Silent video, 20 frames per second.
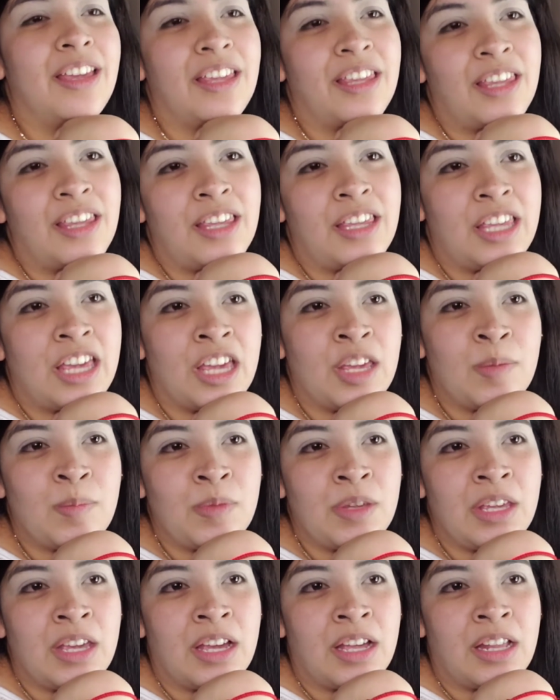He gave
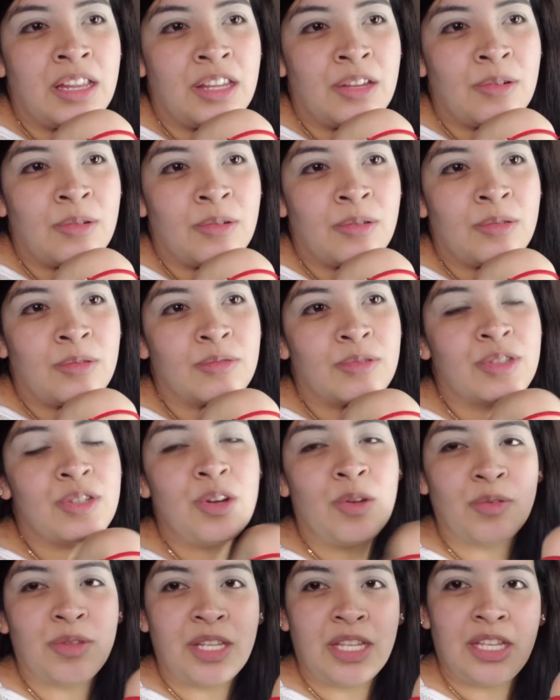me a little
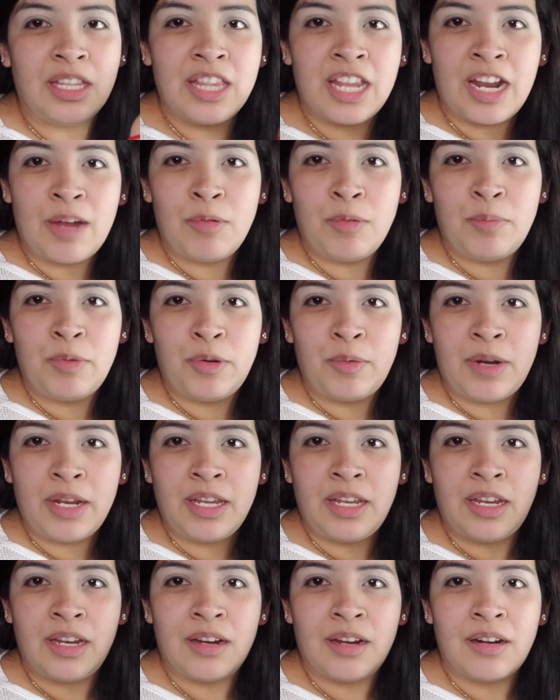snow thingy that I will put
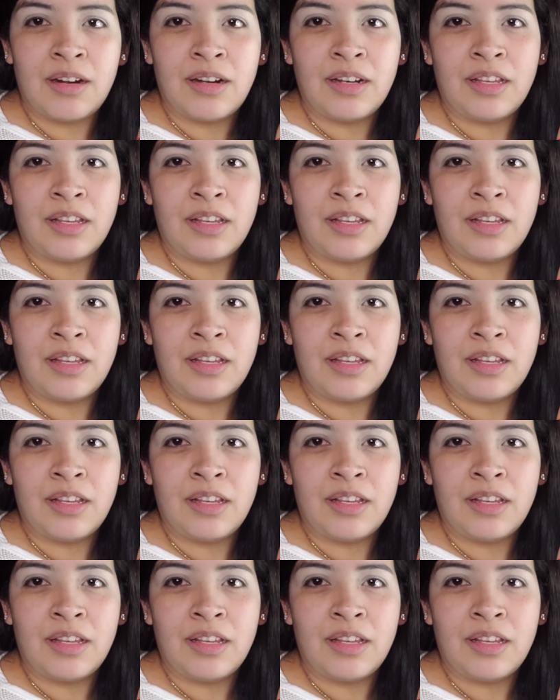right here,